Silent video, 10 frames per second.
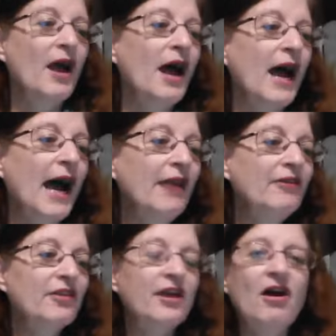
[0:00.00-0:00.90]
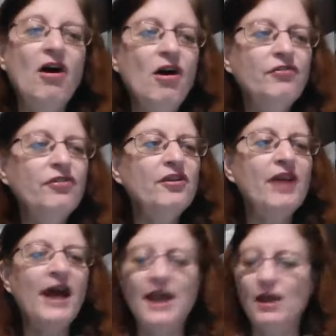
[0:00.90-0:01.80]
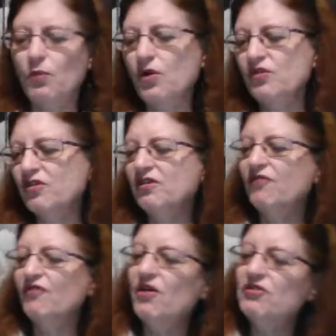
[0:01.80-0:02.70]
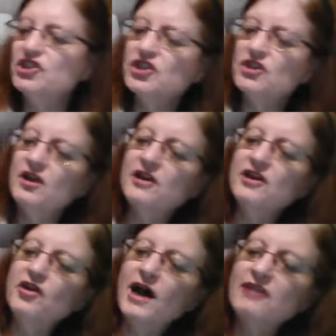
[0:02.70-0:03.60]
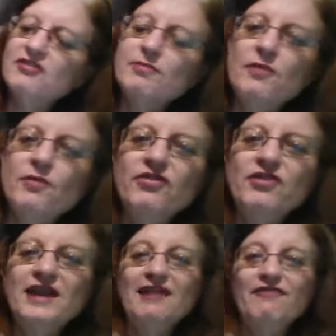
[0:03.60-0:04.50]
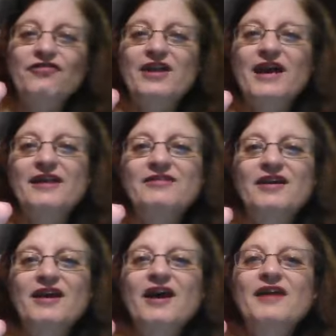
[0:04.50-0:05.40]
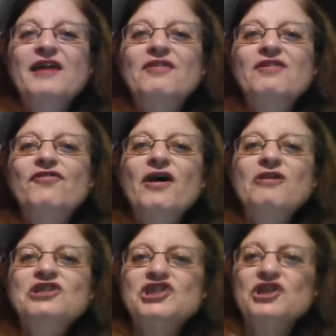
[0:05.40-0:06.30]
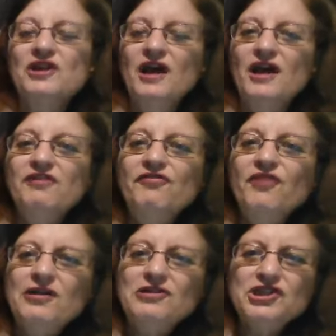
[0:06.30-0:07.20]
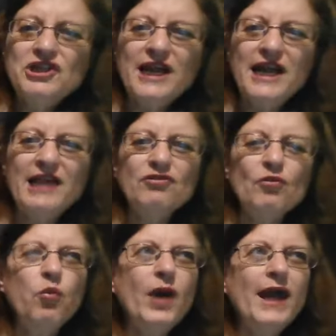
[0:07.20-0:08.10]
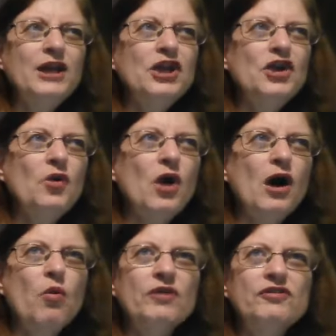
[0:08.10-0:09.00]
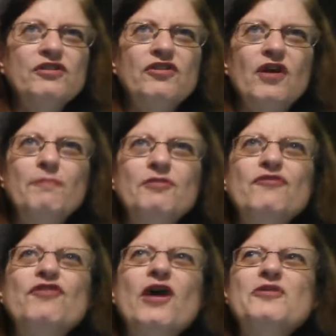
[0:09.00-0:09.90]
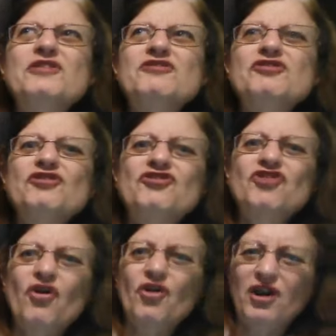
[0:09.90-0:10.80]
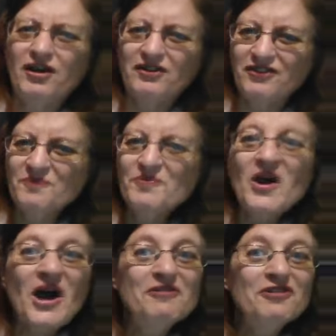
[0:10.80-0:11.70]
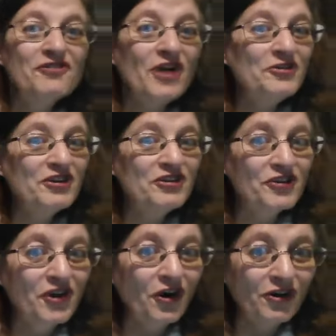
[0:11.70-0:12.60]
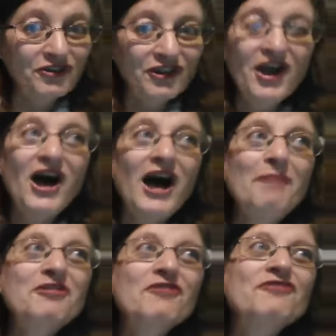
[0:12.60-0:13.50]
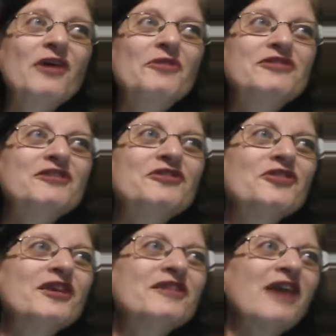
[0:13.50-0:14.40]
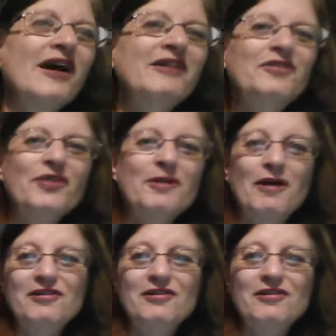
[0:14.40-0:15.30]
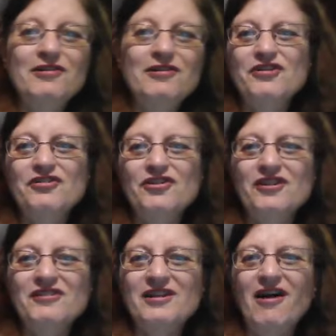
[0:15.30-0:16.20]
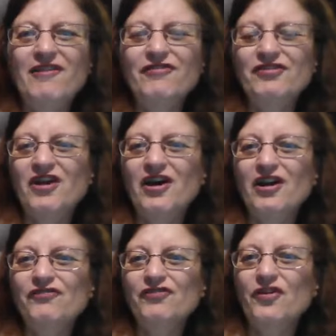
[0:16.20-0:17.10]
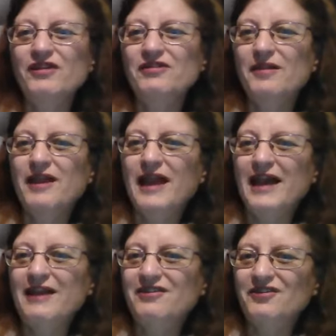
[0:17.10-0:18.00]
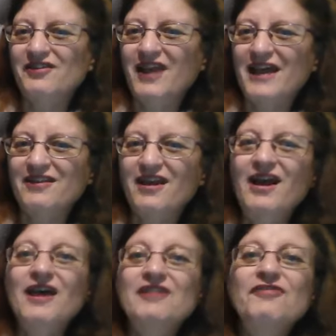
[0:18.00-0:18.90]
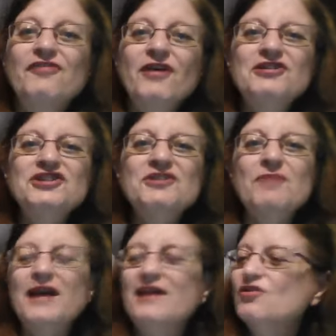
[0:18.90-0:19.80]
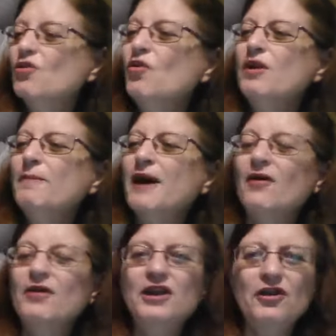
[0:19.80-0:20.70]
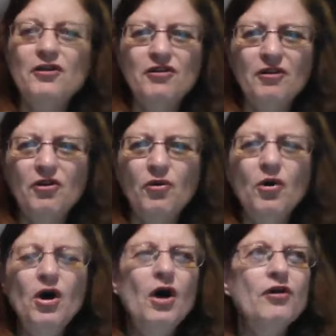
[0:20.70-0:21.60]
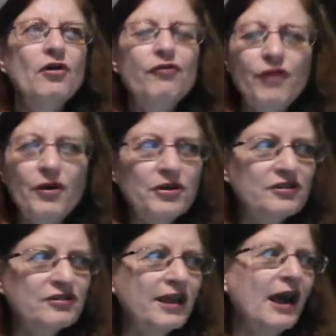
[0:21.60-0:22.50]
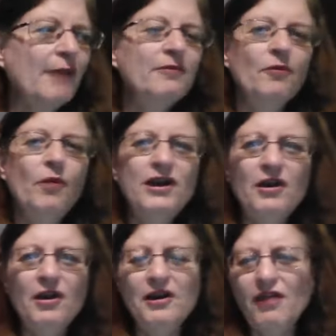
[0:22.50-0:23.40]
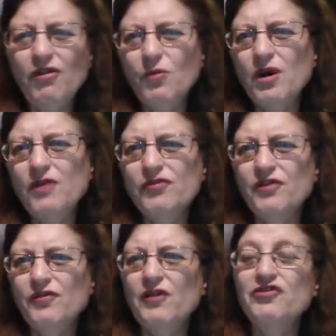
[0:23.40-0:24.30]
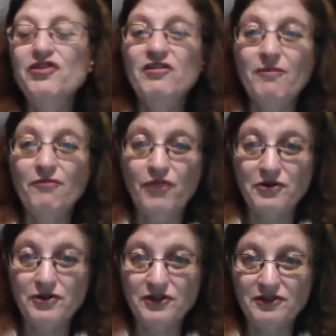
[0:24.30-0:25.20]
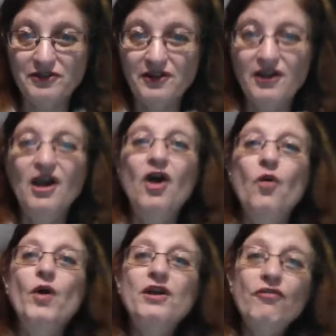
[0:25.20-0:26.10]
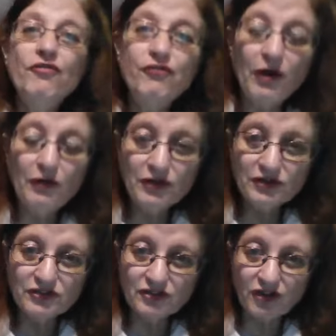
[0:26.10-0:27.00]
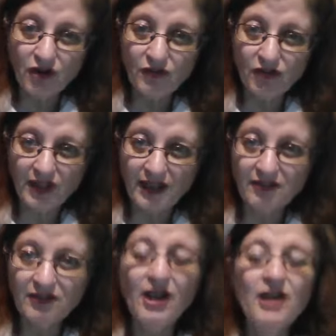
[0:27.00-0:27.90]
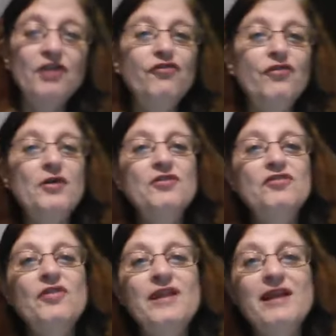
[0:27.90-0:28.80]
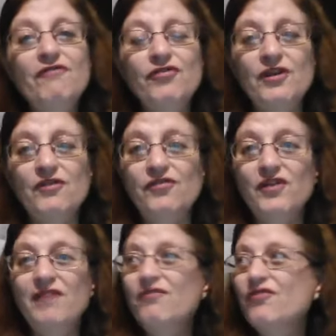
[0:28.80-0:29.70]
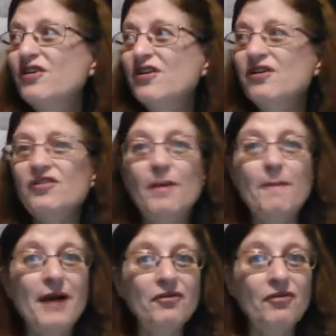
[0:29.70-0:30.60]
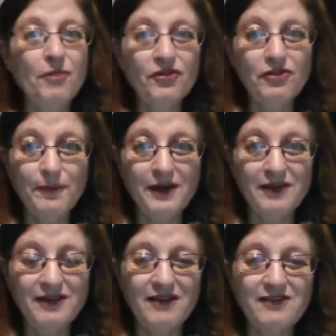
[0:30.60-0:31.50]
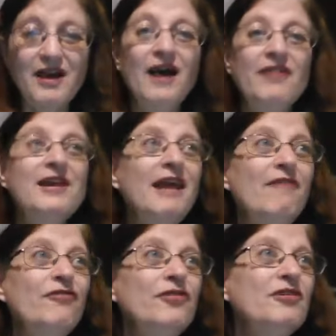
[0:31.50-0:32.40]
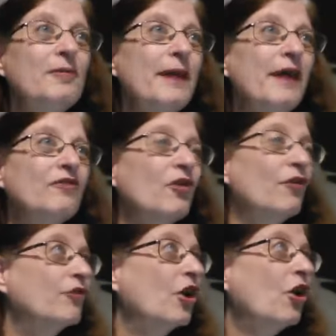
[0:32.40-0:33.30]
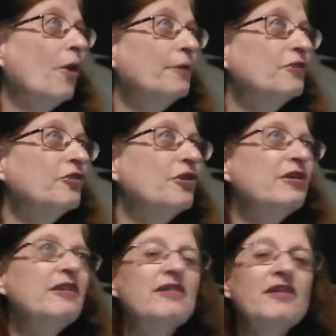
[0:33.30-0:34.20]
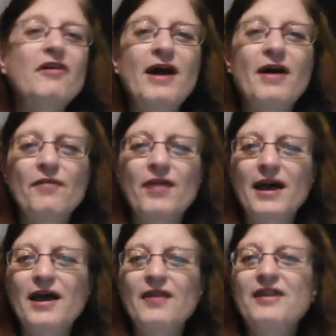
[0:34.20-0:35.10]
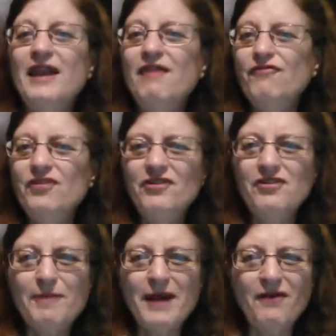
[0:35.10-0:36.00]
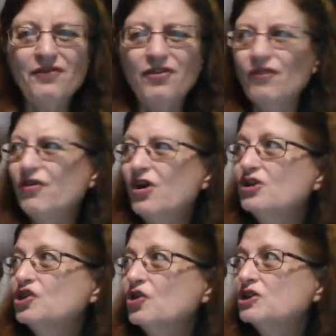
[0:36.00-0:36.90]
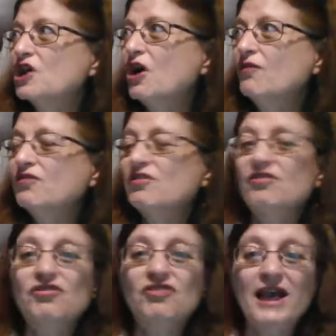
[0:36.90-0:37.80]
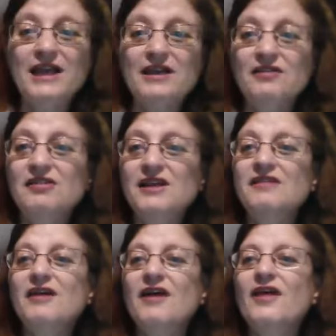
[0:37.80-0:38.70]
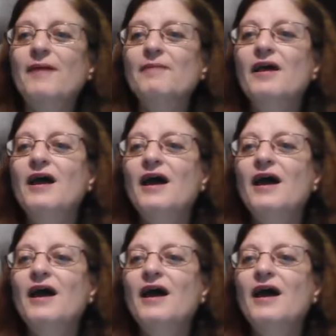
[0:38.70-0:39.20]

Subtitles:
And the card for the day was, devotion unites me with the infinite. Now, devotion is when you are wanting to, I'm devoted to chocolate. I'm devoted to God. I'm devoted to this ice cream. I'm devoted to this lifestyle of doing something A to Z. Devotion is all about, you know, you're focusing. And when another word for devotion is on focus. When you focus on things, you focus on the infinite amount of possibilities, the infinite amount of opportunities that are around there, the infinite amount of chances to take and things like that.